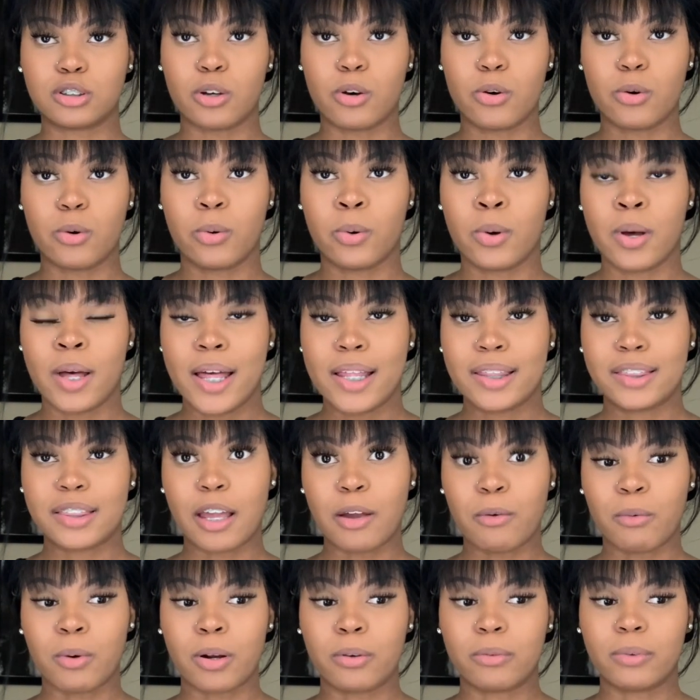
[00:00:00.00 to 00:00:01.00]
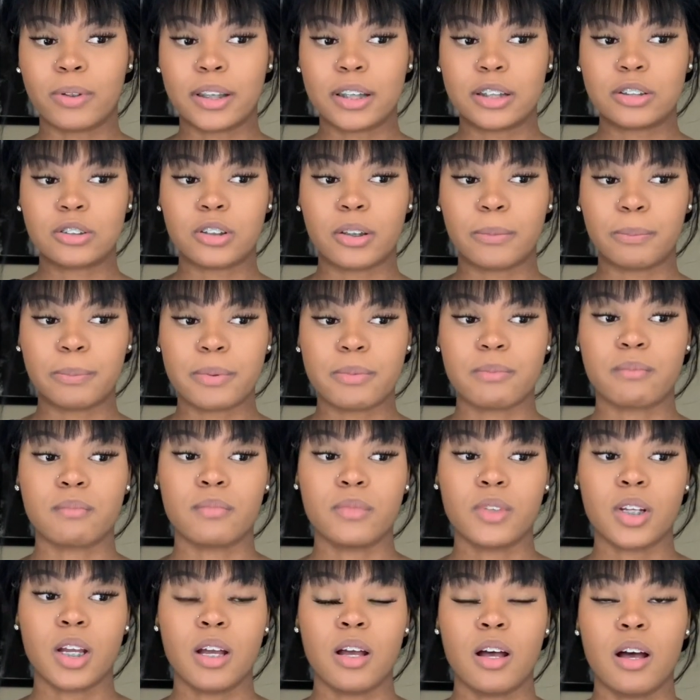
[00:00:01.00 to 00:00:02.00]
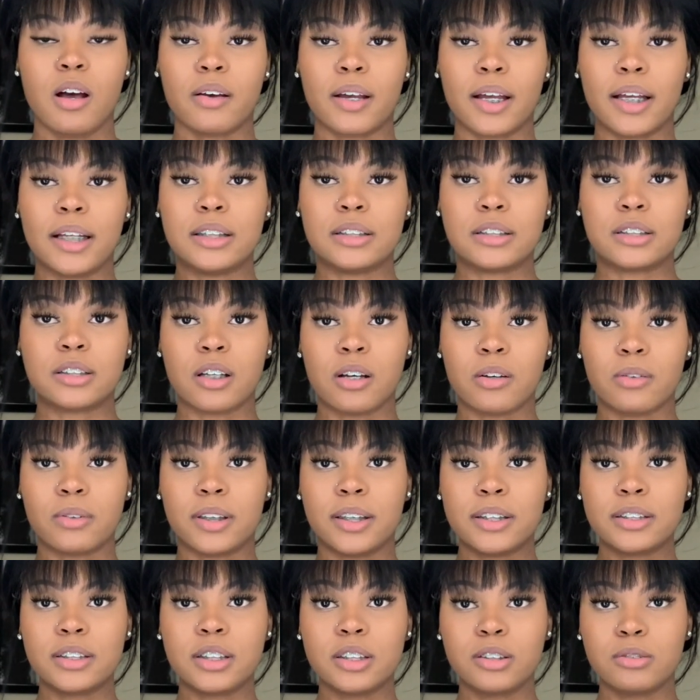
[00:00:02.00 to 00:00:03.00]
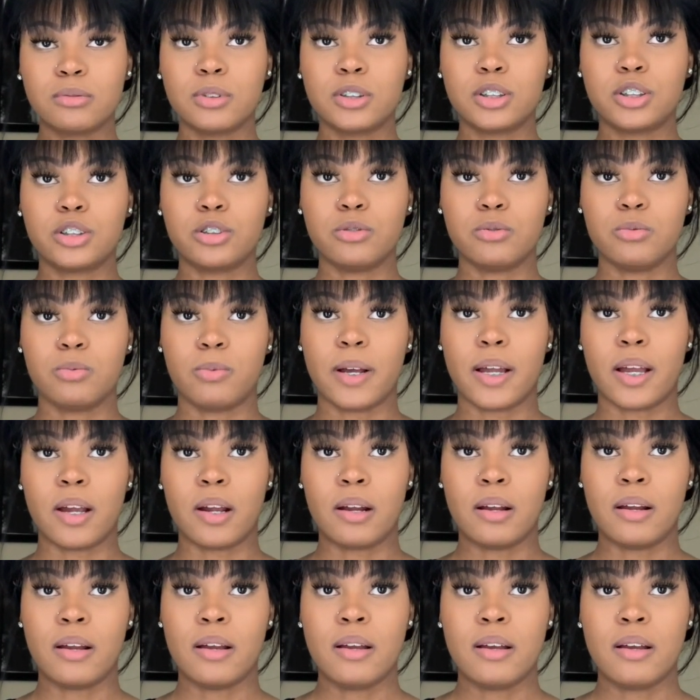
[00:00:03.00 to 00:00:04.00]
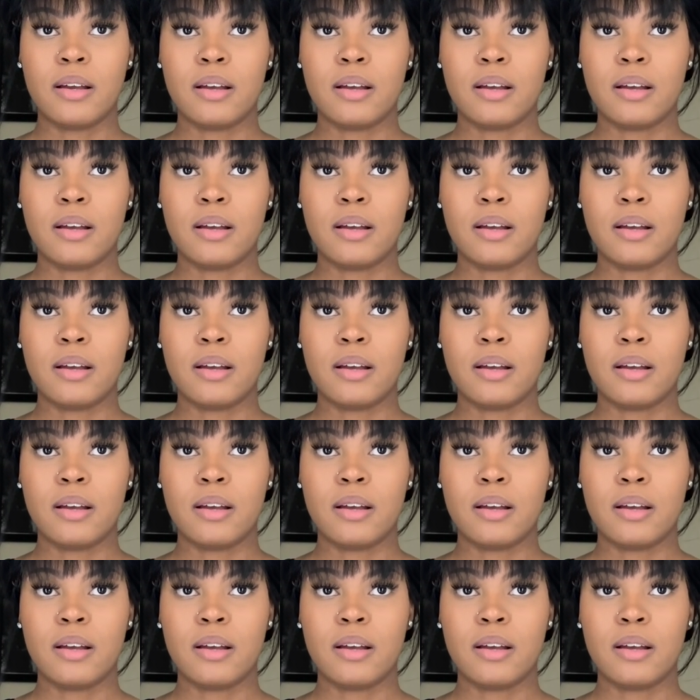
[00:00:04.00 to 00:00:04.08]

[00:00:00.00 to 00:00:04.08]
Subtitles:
so they weren't really tripping. Okay, so this is what you wear.